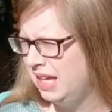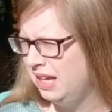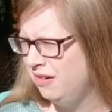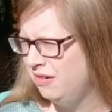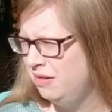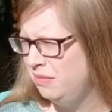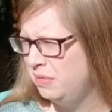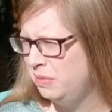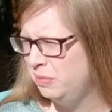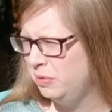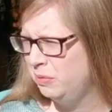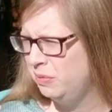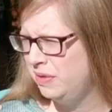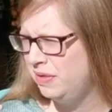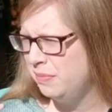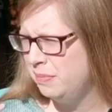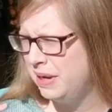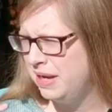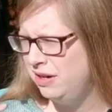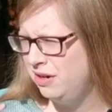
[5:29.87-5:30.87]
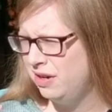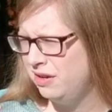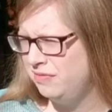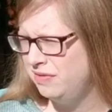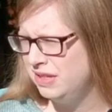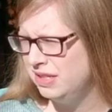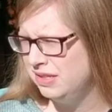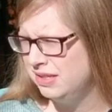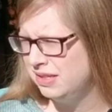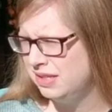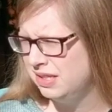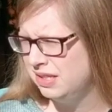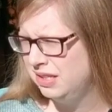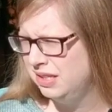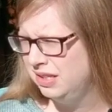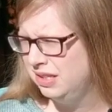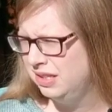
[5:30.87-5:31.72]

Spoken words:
can't remember what the bind off is.